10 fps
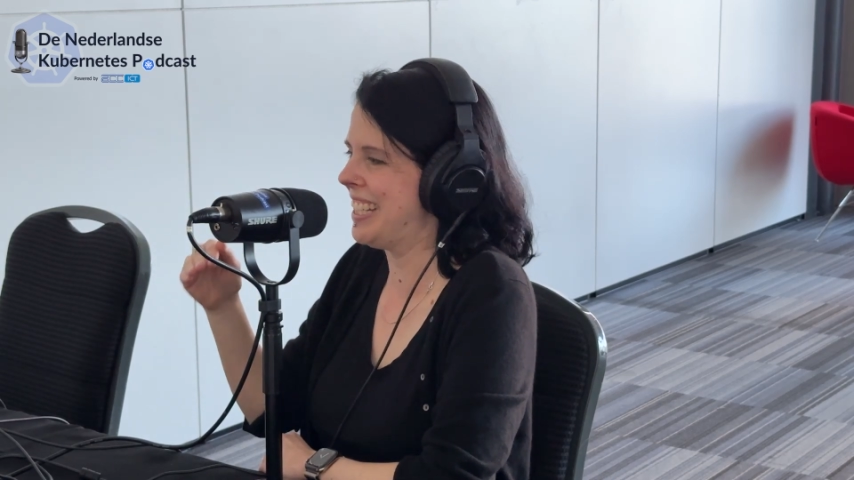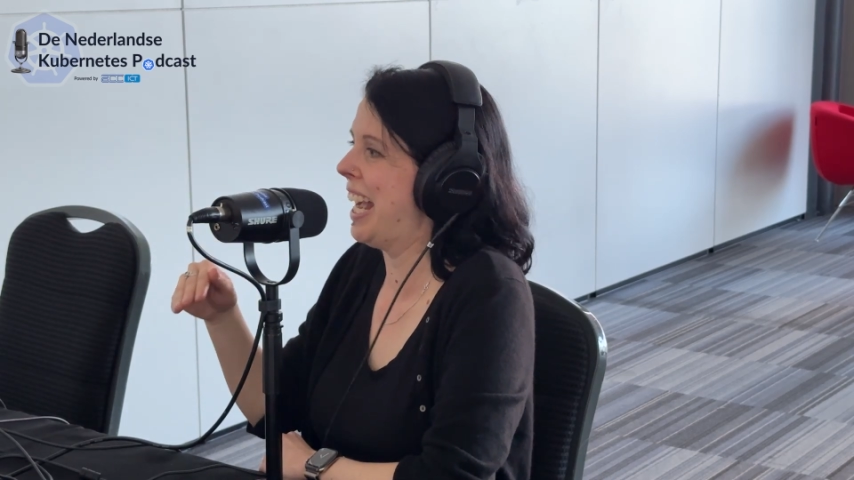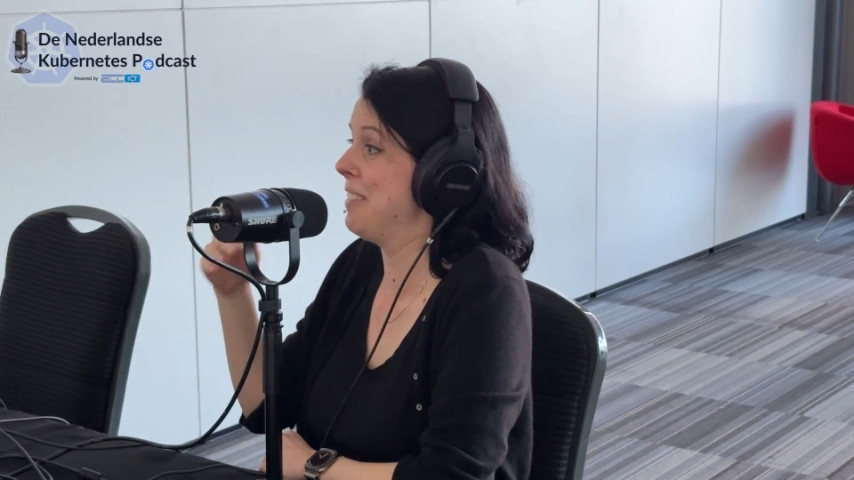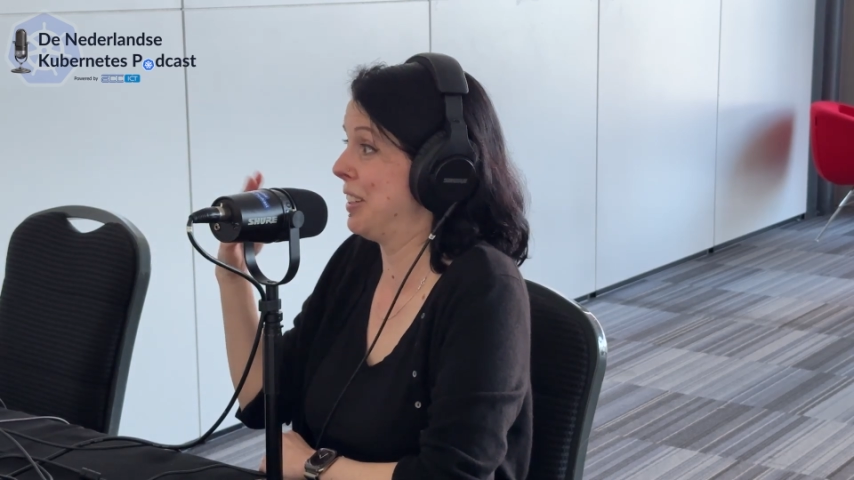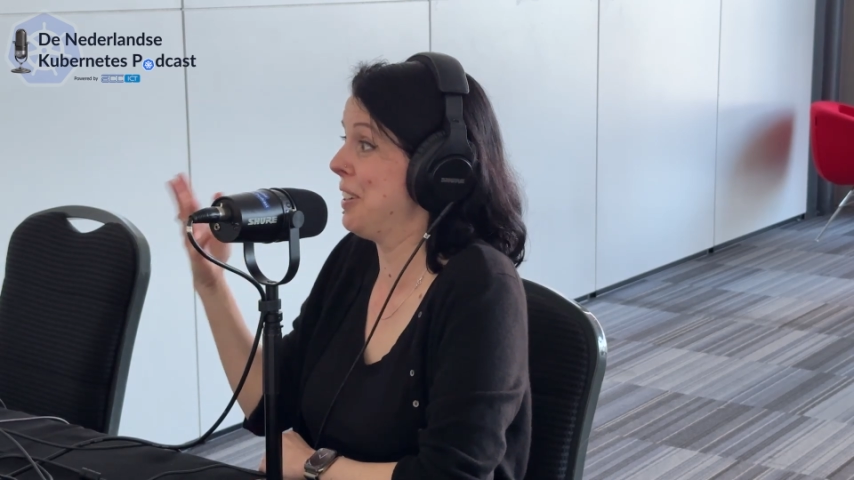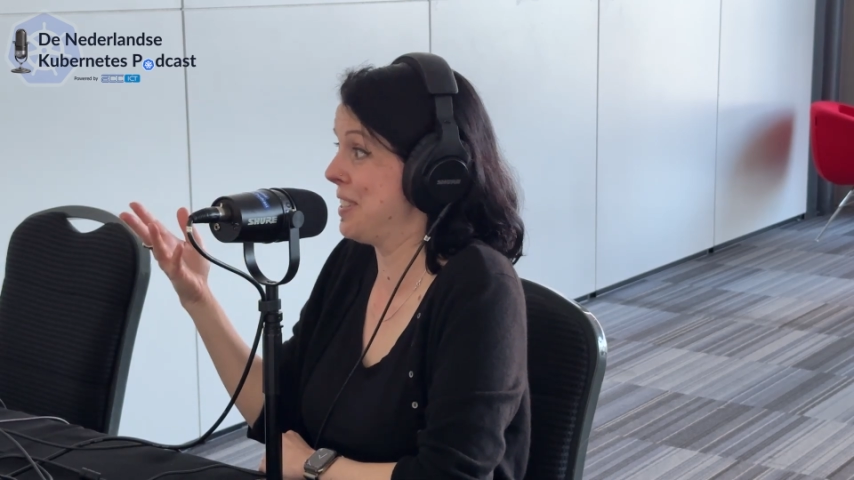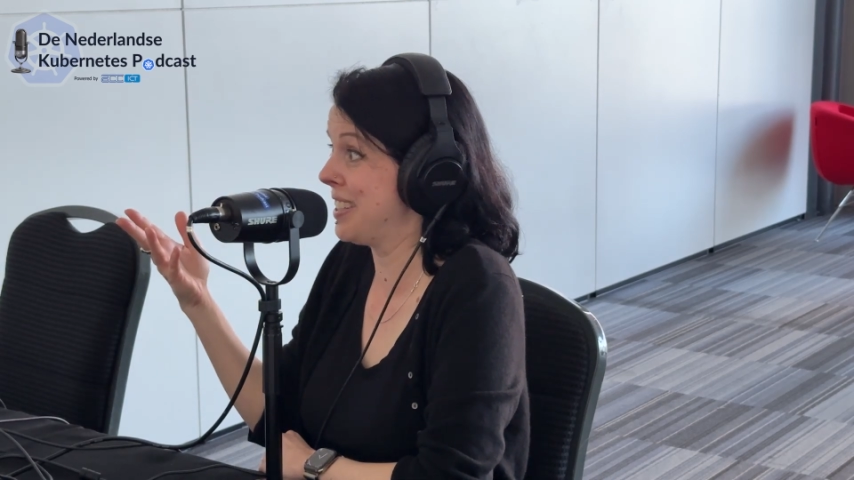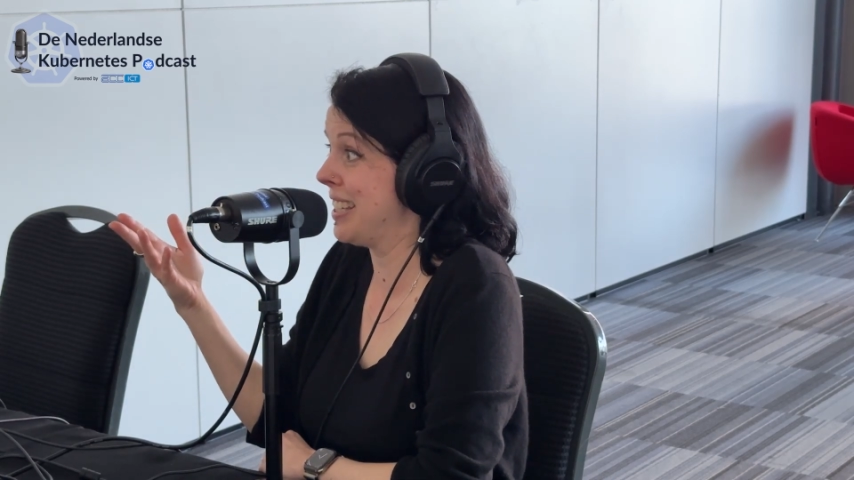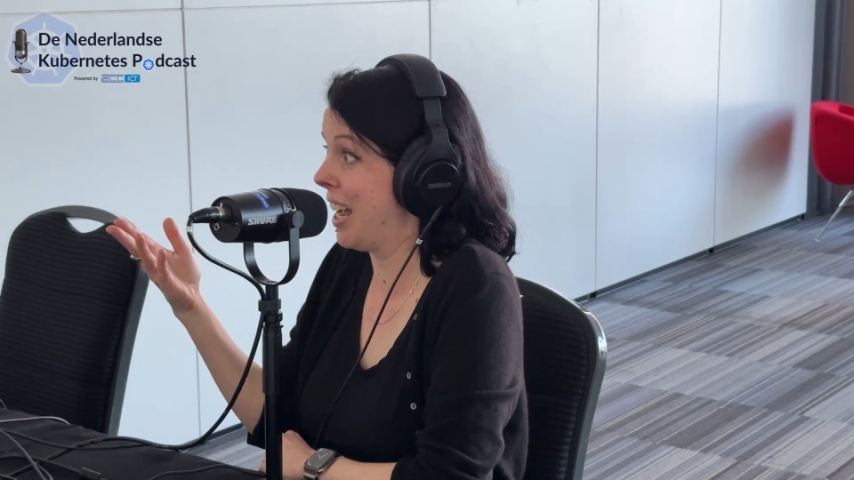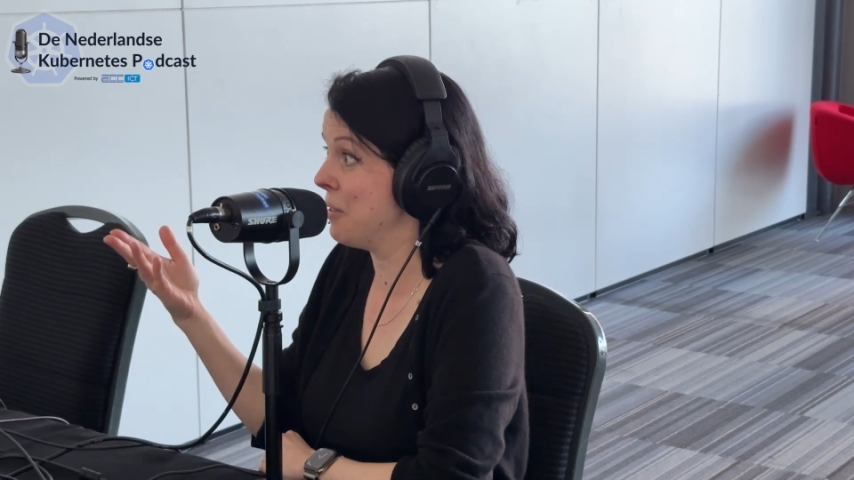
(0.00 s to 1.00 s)
down and causes
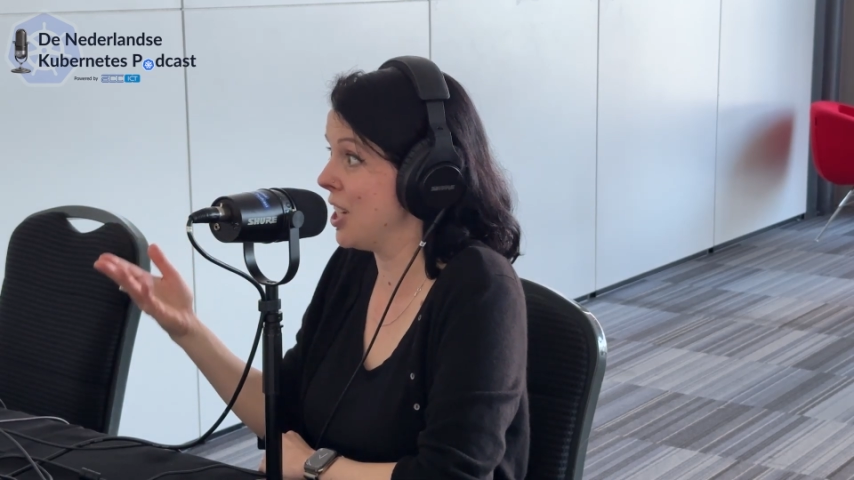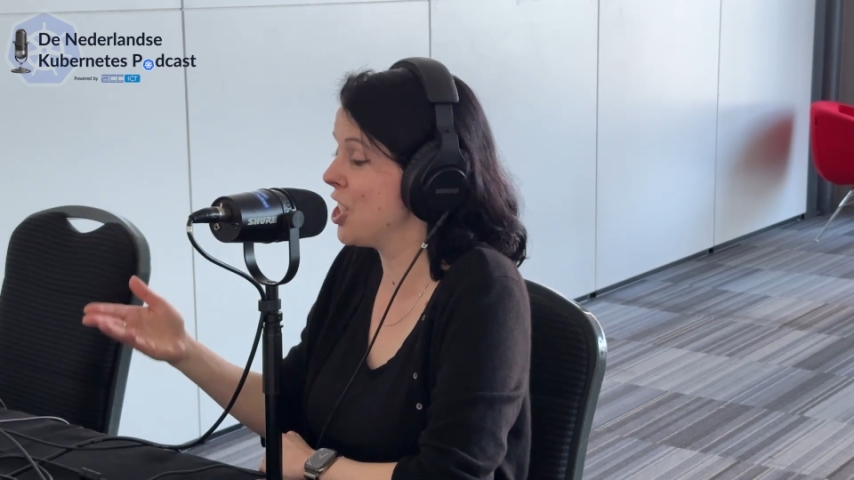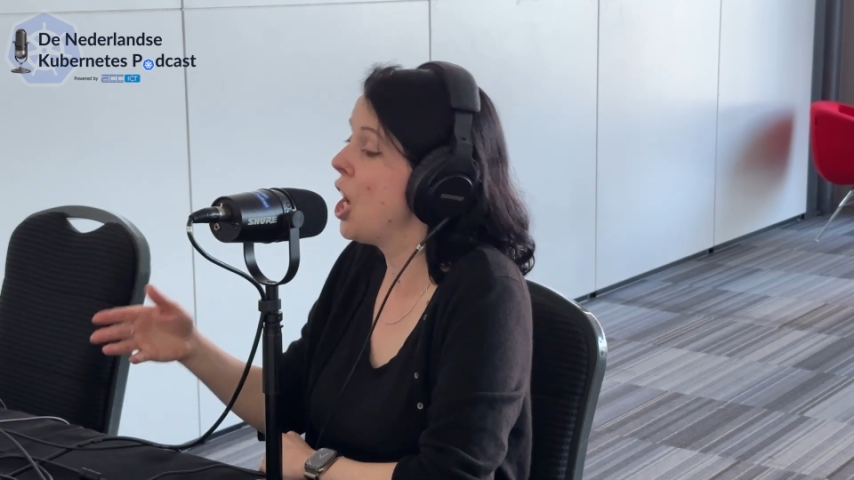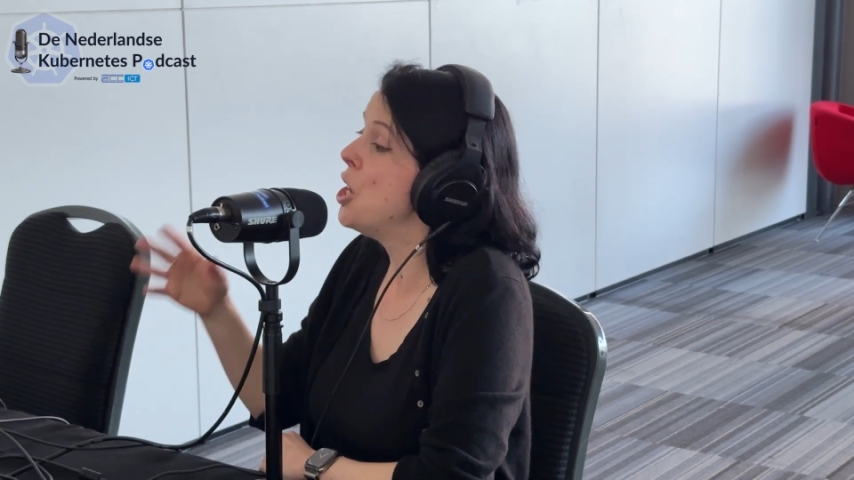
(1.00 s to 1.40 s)
an outage.